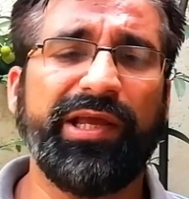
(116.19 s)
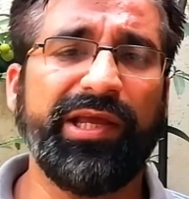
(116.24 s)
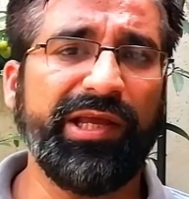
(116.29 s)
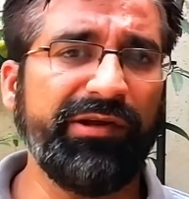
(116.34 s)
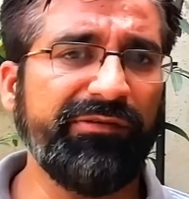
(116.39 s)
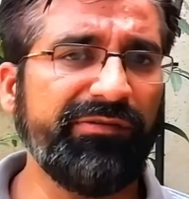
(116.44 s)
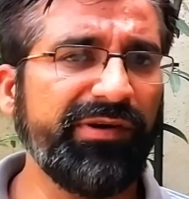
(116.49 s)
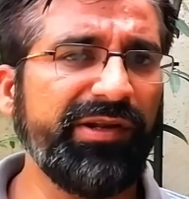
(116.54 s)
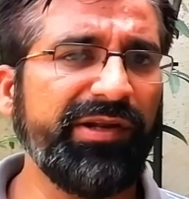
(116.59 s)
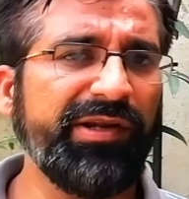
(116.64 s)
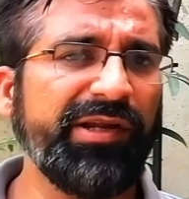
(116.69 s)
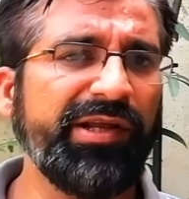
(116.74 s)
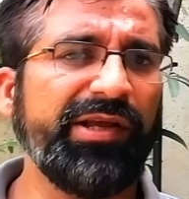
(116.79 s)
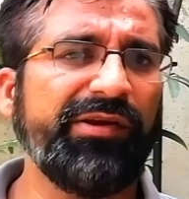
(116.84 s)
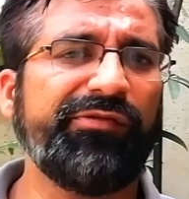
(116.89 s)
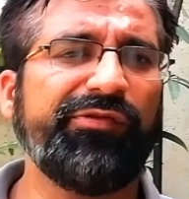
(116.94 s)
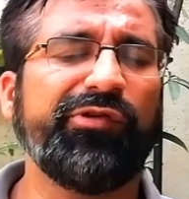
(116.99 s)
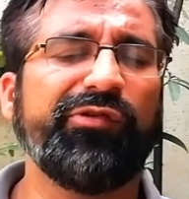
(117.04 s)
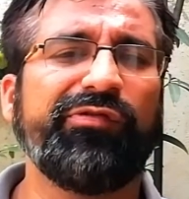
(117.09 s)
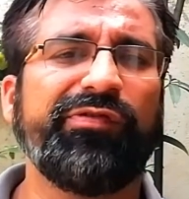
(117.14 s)
Even
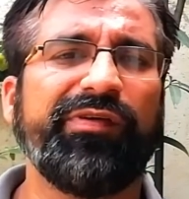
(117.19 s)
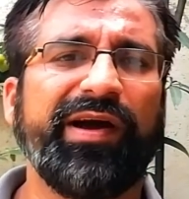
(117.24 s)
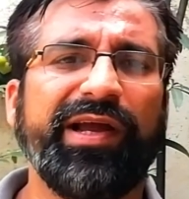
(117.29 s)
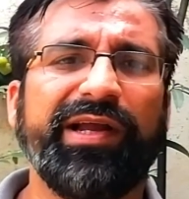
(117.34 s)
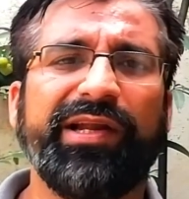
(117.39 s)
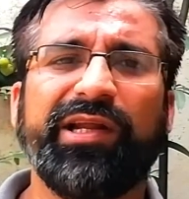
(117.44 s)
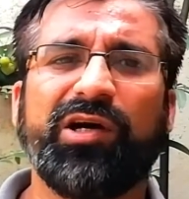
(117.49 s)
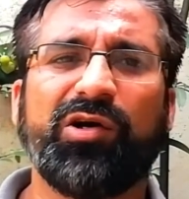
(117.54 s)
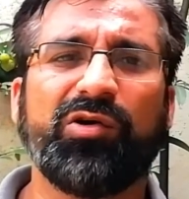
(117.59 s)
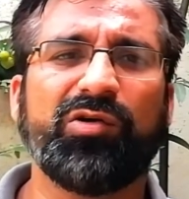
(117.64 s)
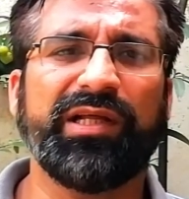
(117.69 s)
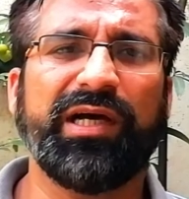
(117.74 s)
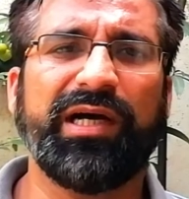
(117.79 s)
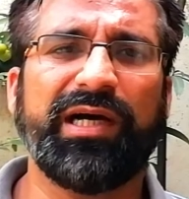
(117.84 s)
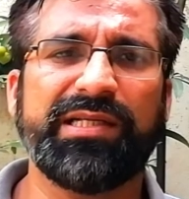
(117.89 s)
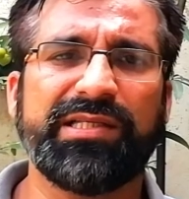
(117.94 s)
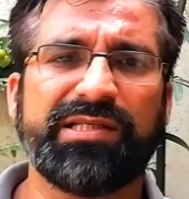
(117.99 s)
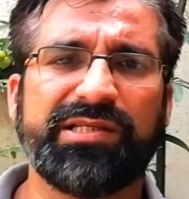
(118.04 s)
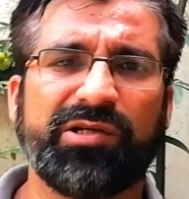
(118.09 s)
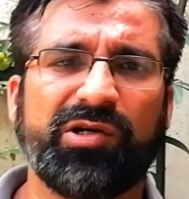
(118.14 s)
if you find out the
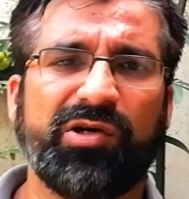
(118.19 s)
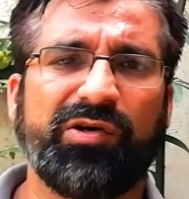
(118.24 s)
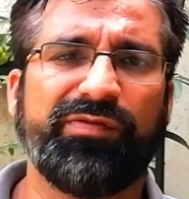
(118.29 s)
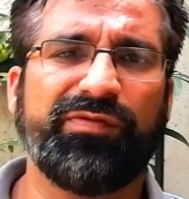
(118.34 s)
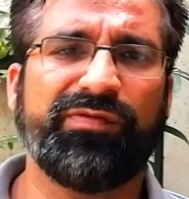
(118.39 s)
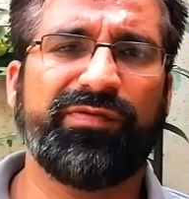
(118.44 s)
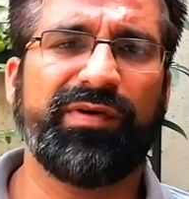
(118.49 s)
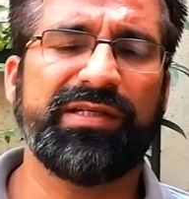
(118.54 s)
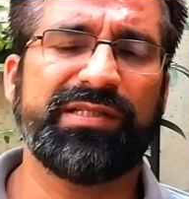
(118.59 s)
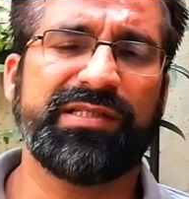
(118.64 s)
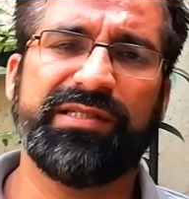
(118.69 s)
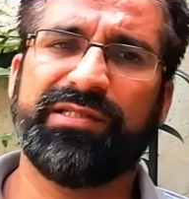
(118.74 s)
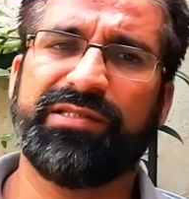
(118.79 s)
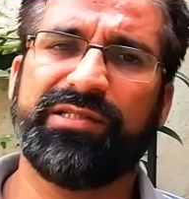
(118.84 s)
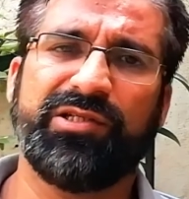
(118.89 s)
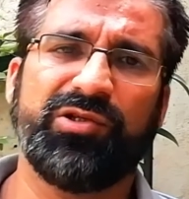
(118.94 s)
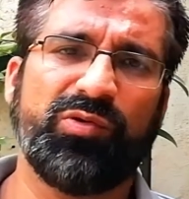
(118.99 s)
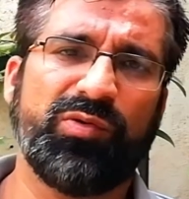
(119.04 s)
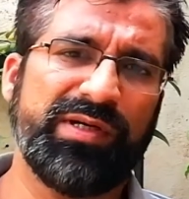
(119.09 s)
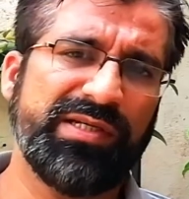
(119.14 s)
answer of a
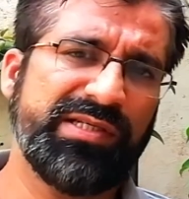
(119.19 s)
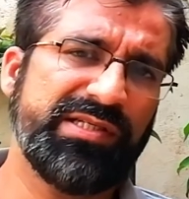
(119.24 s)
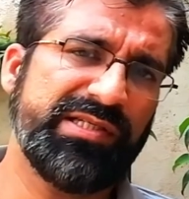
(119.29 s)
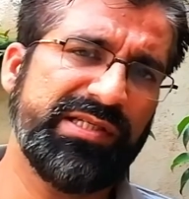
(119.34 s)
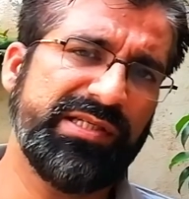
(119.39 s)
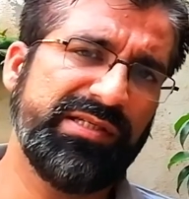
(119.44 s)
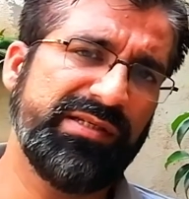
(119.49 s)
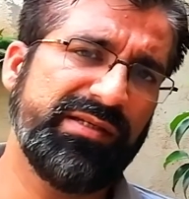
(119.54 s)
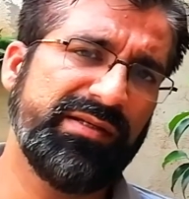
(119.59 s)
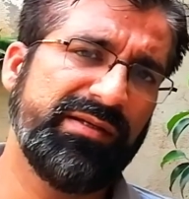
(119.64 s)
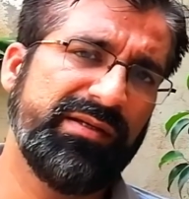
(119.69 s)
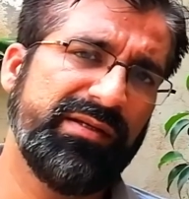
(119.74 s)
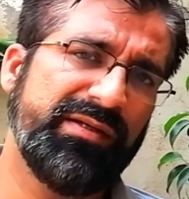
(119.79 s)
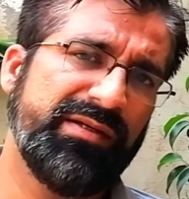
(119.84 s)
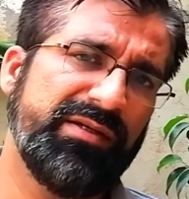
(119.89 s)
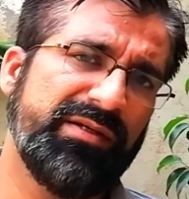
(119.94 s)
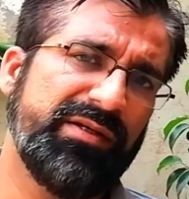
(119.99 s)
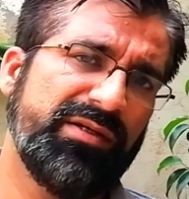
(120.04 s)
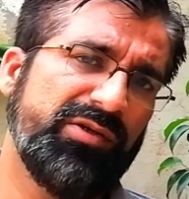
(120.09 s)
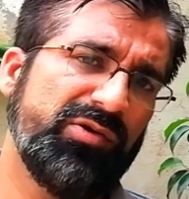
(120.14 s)
certain question,
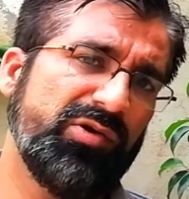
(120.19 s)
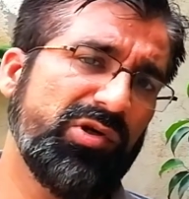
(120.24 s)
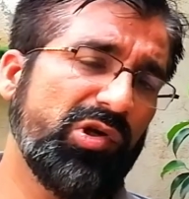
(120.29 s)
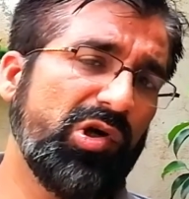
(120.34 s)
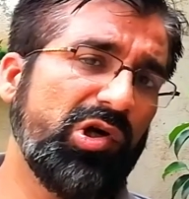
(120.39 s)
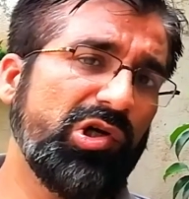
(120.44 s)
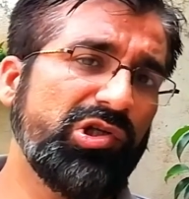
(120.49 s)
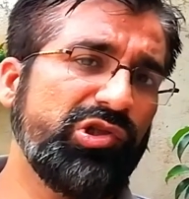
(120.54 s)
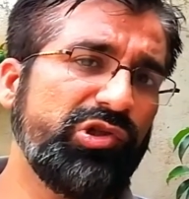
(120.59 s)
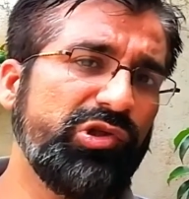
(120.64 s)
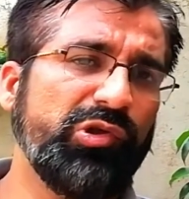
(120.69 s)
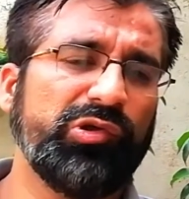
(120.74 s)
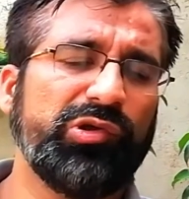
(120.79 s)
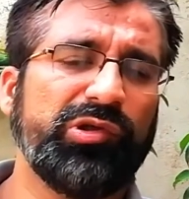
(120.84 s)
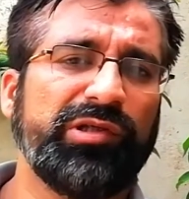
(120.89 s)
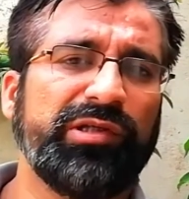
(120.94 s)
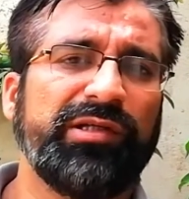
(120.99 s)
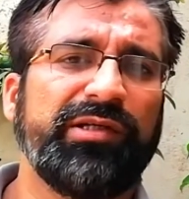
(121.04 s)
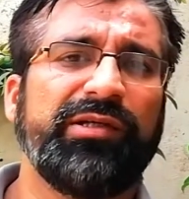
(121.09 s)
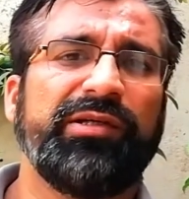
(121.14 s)
you're not
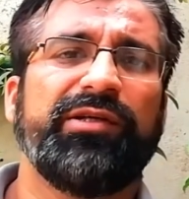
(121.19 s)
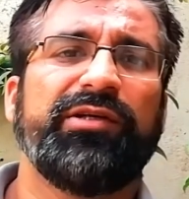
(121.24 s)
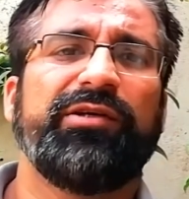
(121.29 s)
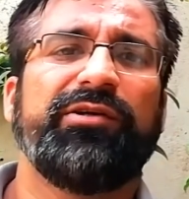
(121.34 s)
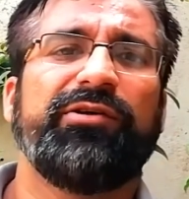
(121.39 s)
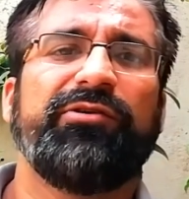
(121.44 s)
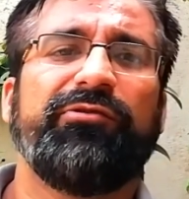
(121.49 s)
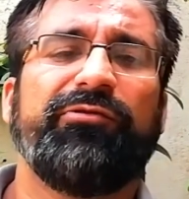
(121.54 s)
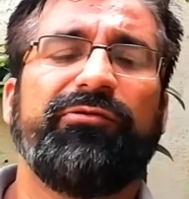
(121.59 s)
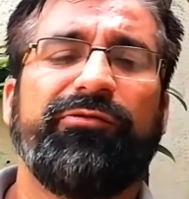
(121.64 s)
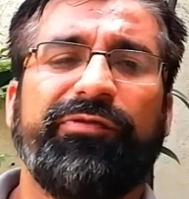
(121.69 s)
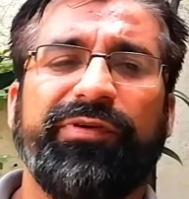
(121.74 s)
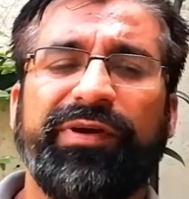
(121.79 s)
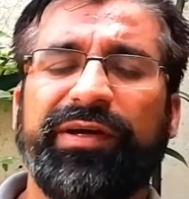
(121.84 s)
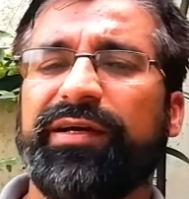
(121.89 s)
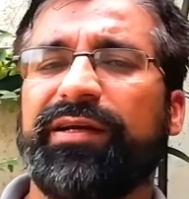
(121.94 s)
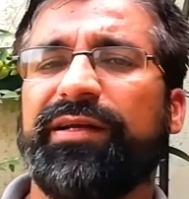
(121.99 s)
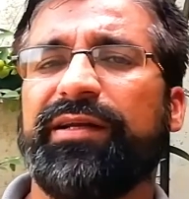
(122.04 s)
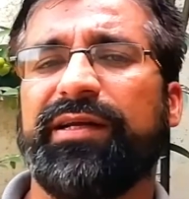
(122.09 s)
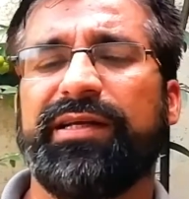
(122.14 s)
sure
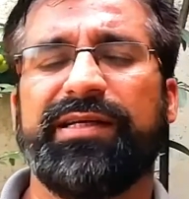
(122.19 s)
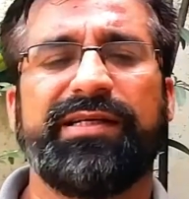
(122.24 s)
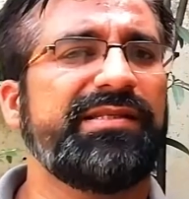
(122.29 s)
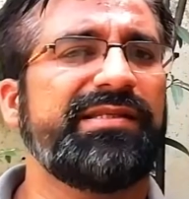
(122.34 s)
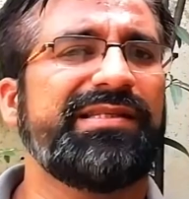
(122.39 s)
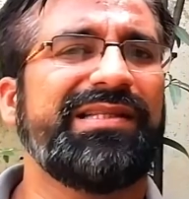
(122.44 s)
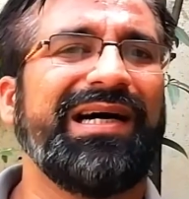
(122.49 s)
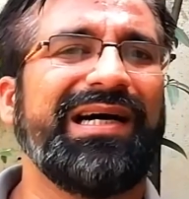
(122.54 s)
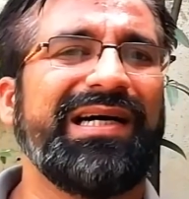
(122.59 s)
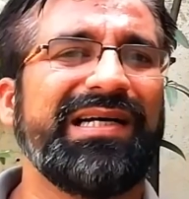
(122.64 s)
where is the